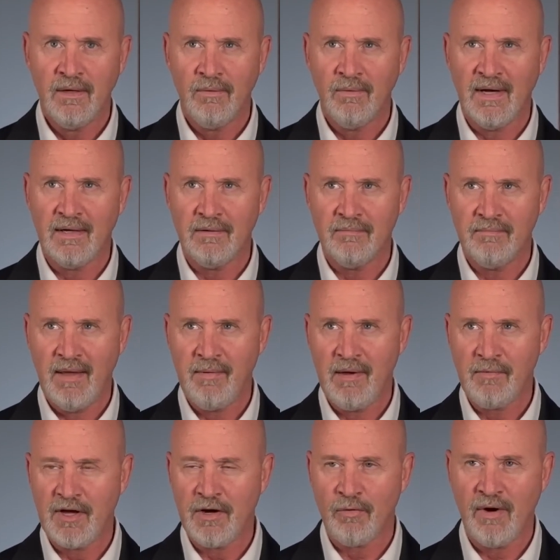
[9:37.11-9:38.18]
well, maybe
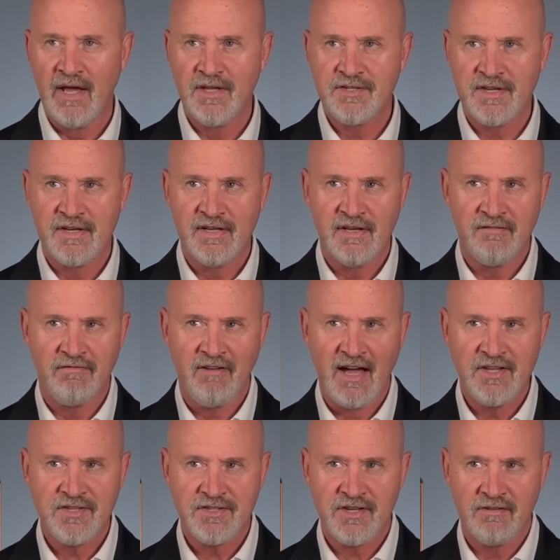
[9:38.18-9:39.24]
I'm going to raise an
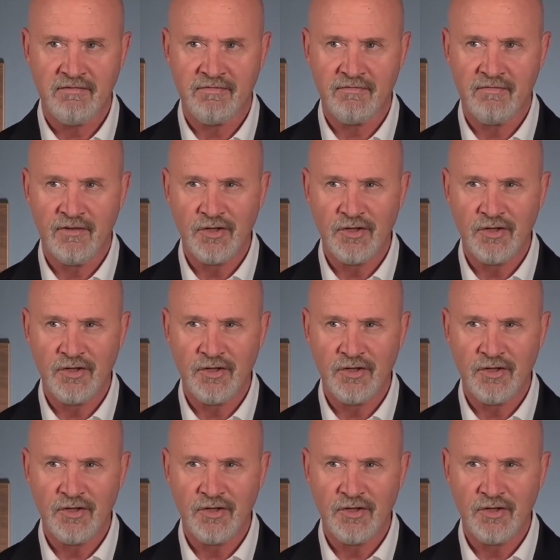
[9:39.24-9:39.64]
advice of